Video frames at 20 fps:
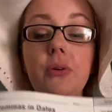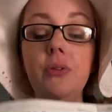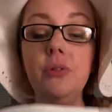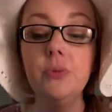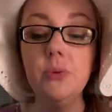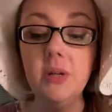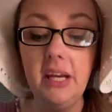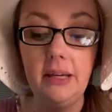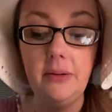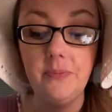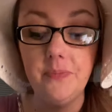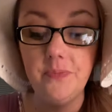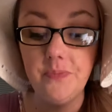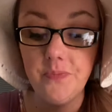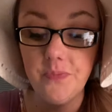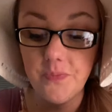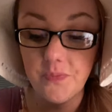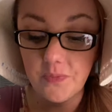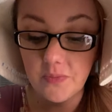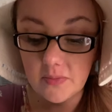3.
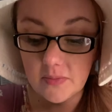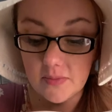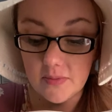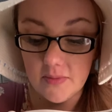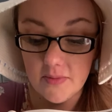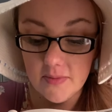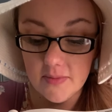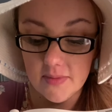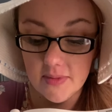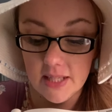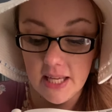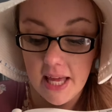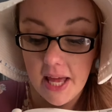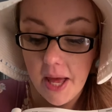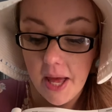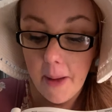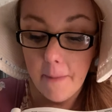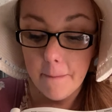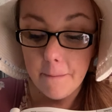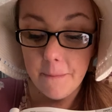
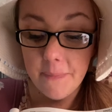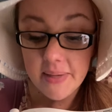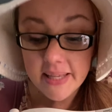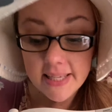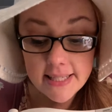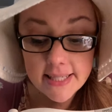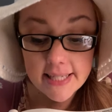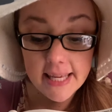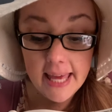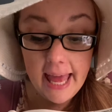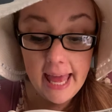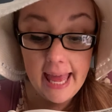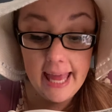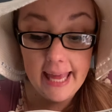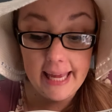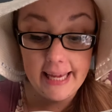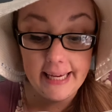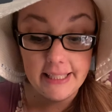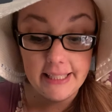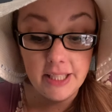Miss
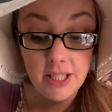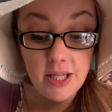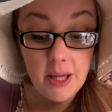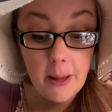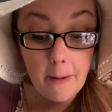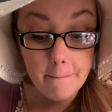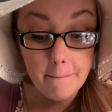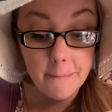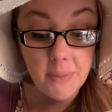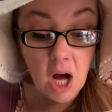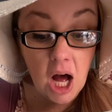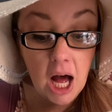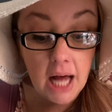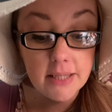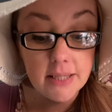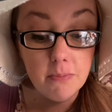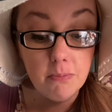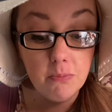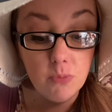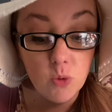Kane
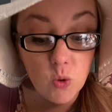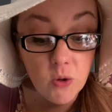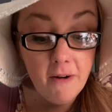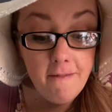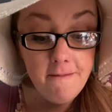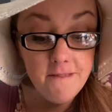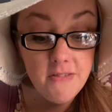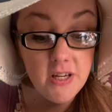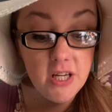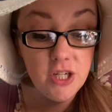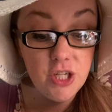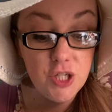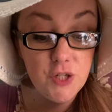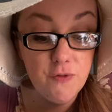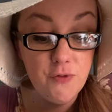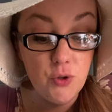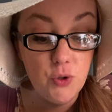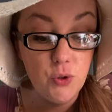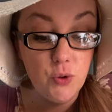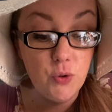bought more fish
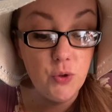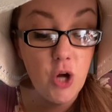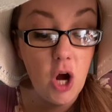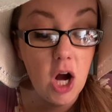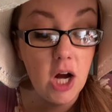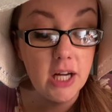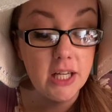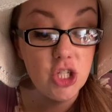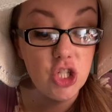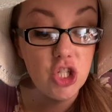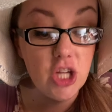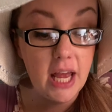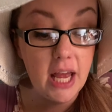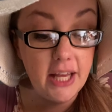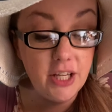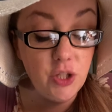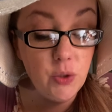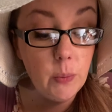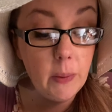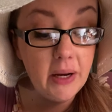food on
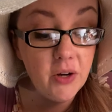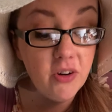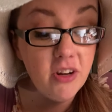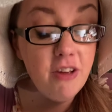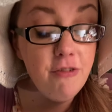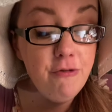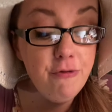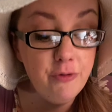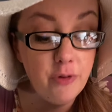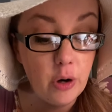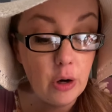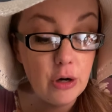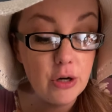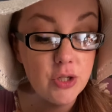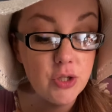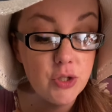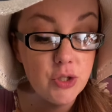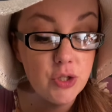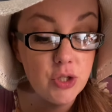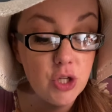January
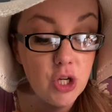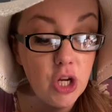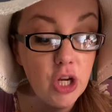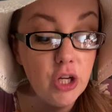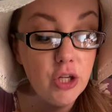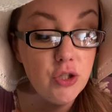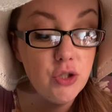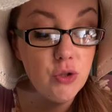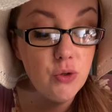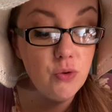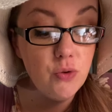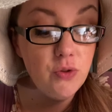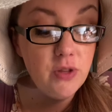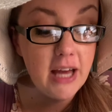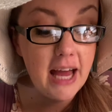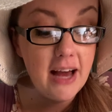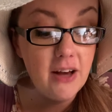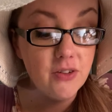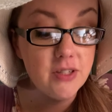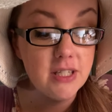1st,
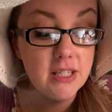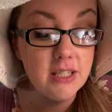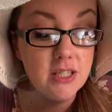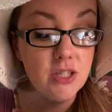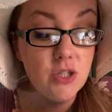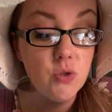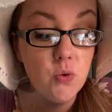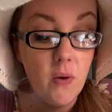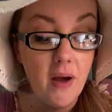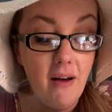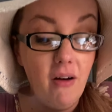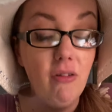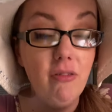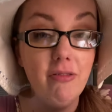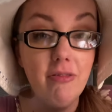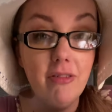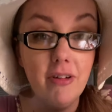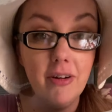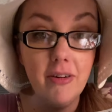2012.